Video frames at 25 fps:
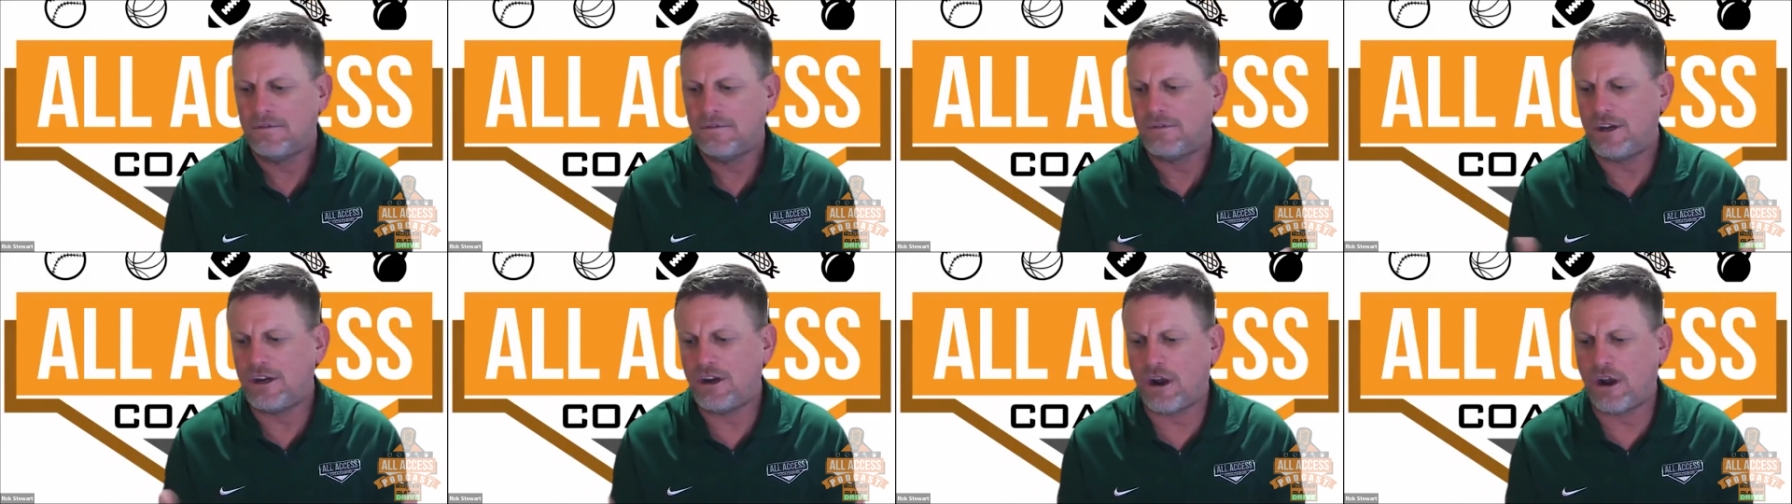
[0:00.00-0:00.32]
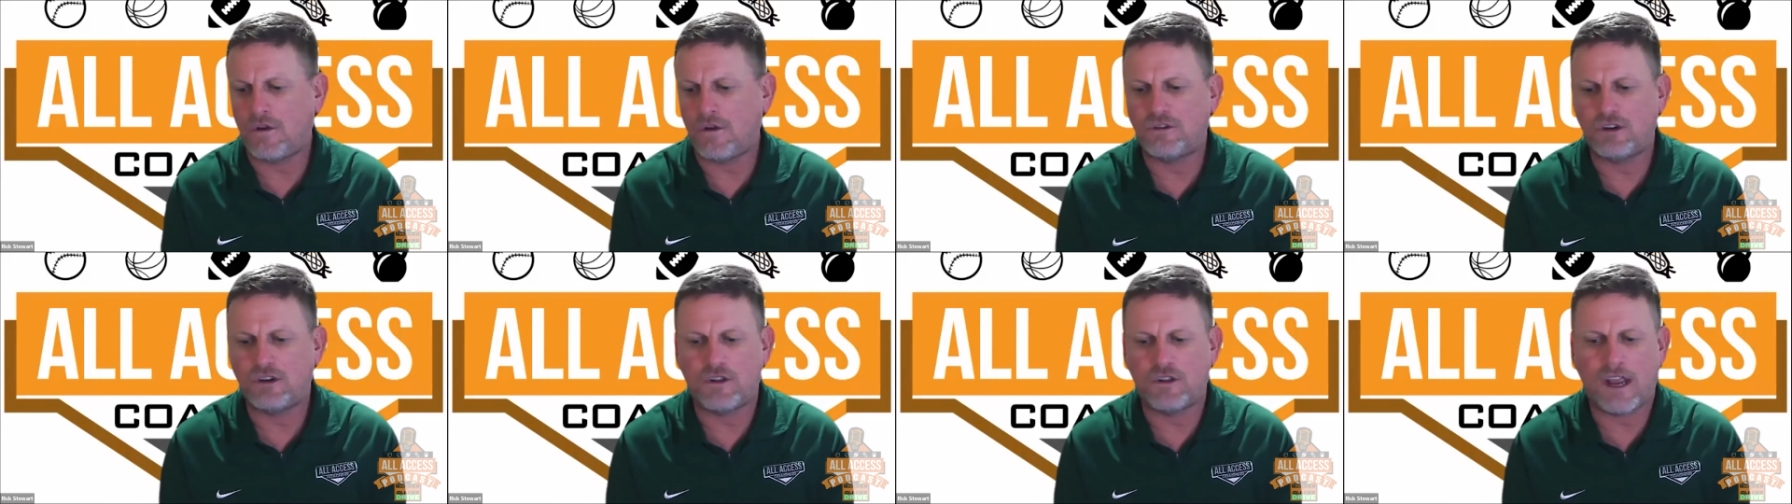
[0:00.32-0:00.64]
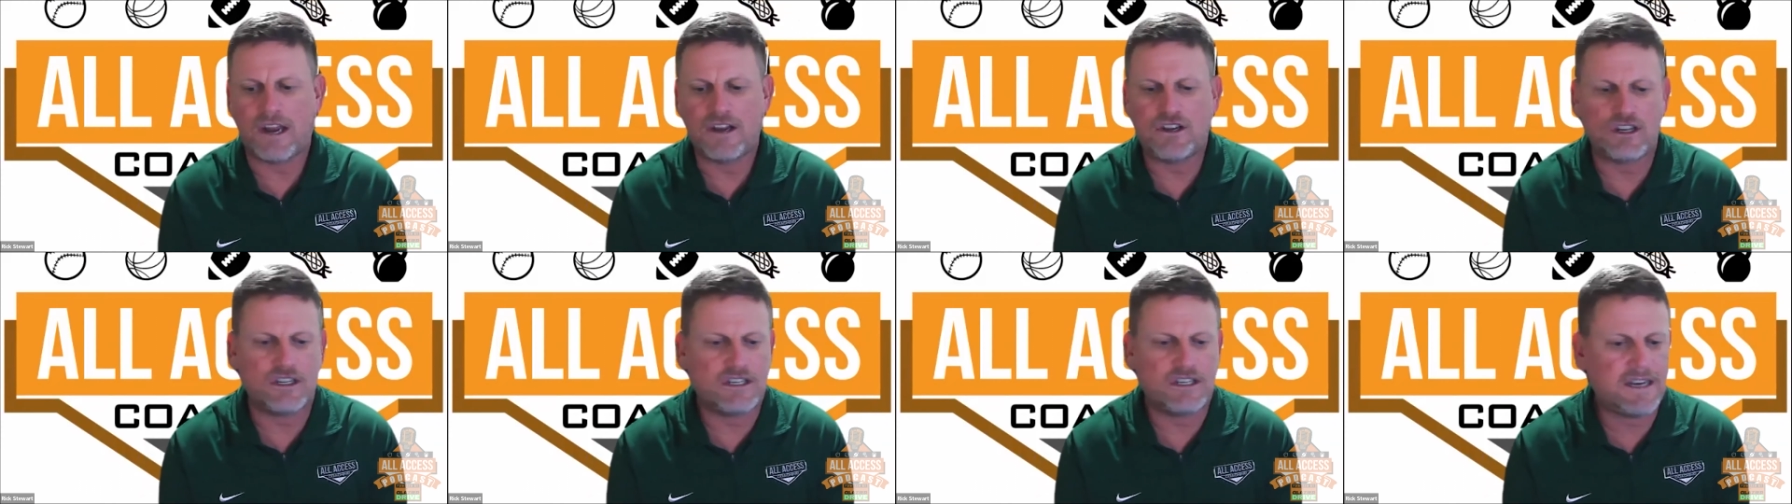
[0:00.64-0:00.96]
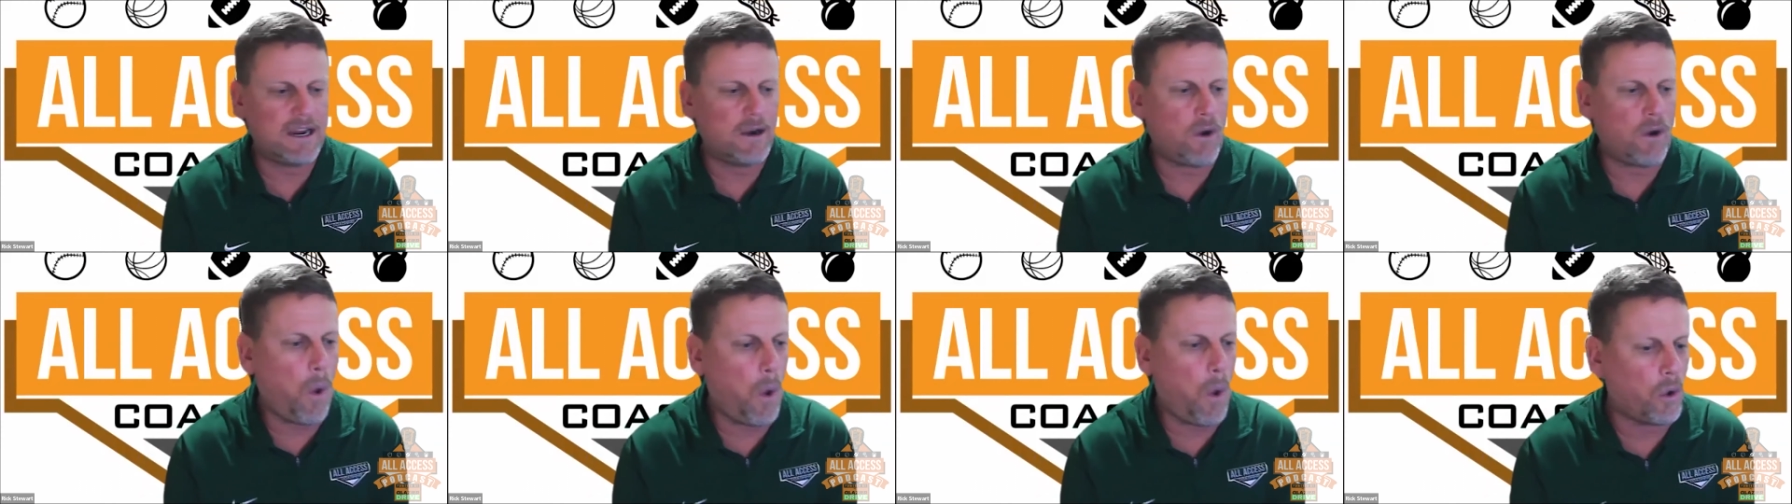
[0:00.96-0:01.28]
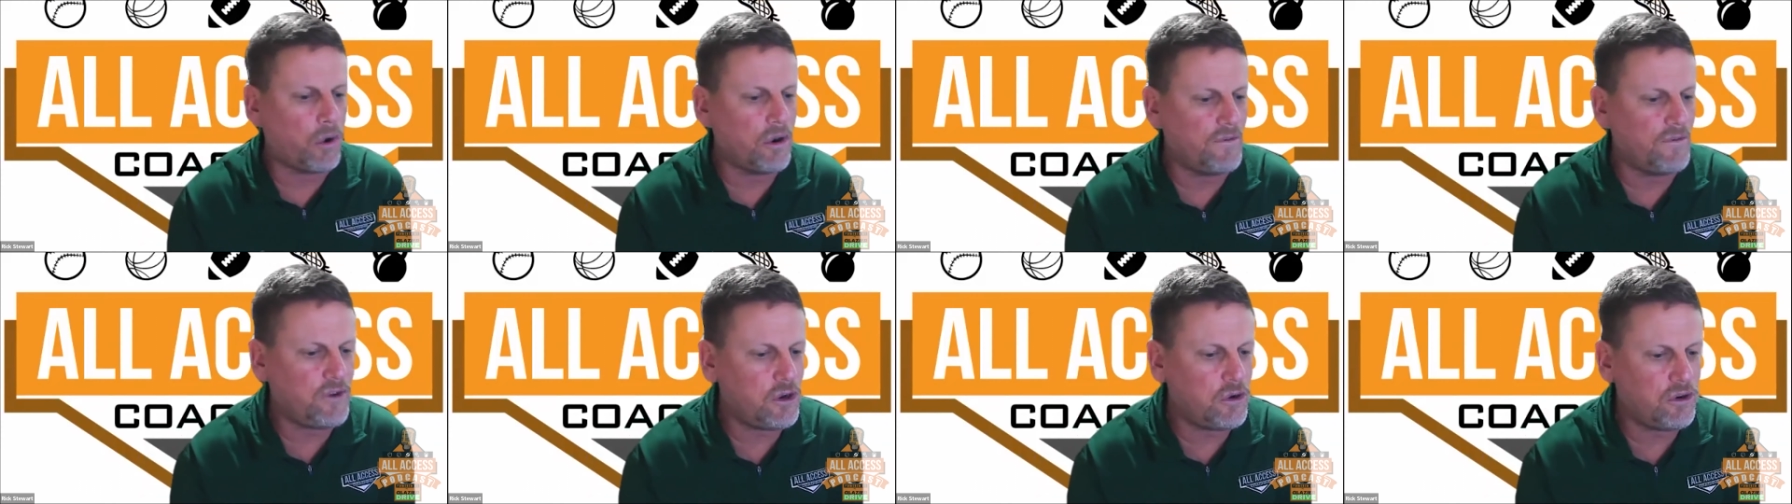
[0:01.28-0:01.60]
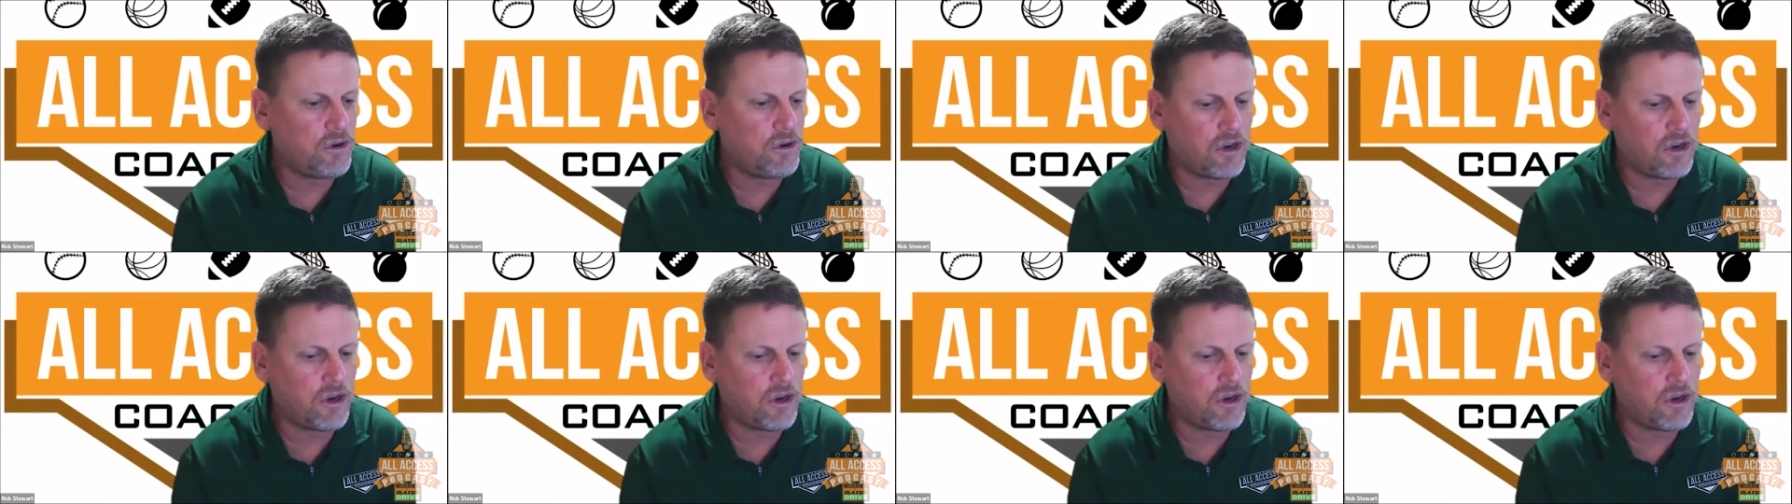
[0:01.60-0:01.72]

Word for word: you know, do they just get a hold of you?